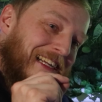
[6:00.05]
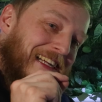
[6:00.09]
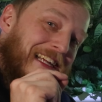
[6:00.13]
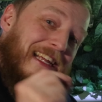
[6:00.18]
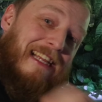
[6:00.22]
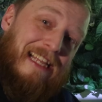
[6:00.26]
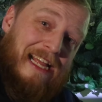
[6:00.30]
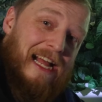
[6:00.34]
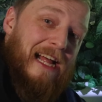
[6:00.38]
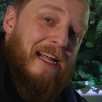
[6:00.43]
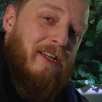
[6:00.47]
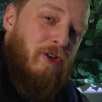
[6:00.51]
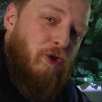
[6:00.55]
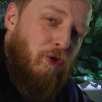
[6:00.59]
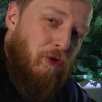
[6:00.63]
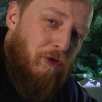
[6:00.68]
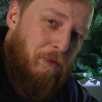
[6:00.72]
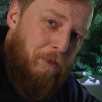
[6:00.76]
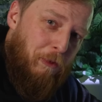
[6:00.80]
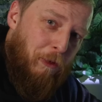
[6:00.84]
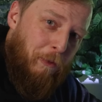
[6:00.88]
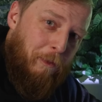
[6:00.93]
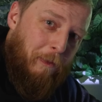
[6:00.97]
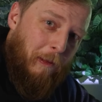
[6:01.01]
It can
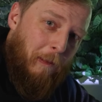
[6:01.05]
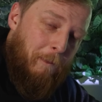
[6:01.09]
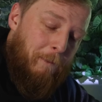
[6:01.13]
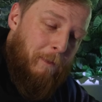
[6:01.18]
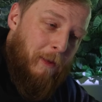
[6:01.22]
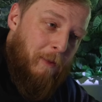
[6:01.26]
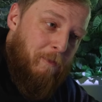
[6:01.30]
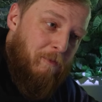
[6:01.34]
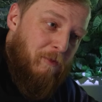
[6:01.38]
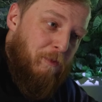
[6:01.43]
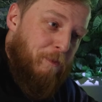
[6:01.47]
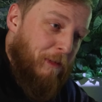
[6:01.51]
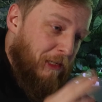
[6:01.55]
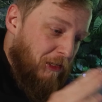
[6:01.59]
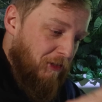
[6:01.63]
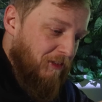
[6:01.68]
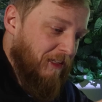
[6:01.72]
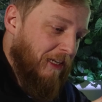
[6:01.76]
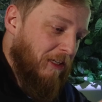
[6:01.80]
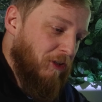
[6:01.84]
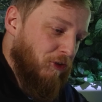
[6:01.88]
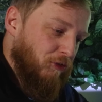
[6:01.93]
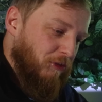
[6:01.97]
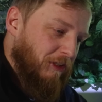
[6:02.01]
cause more problems because
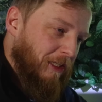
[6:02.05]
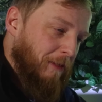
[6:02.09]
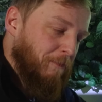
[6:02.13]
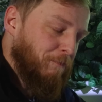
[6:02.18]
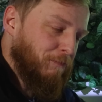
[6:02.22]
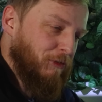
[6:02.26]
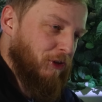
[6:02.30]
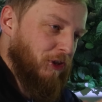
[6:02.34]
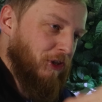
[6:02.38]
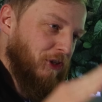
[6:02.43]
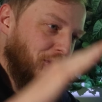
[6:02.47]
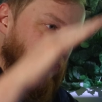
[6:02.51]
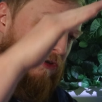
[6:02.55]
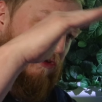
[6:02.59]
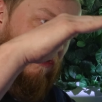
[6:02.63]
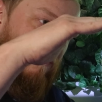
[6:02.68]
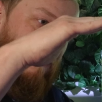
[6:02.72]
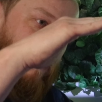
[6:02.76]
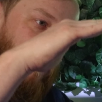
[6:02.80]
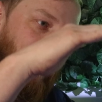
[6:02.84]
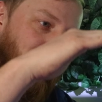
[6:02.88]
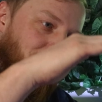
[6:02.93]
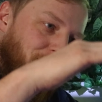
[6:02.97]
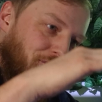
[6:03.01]
then your temperature is sort
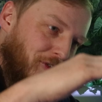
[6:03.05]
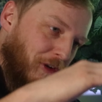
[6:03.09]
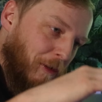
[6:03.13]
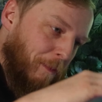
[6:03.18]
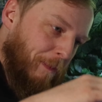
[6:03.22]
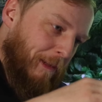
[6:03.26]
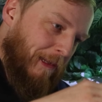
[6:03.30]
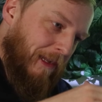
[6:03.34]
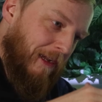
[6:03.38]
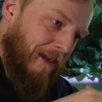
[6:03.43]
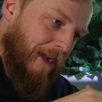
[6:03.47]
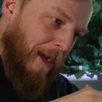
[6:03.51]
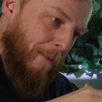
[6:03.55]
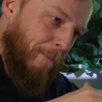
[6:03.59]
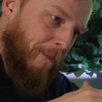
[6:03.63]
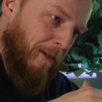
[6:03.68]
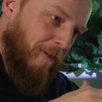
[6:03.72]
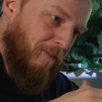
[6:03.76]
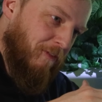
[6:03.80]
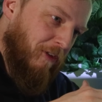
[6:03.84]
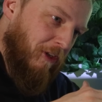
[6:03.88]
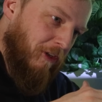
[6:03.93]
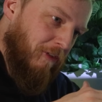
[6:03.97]
of dropping a couple of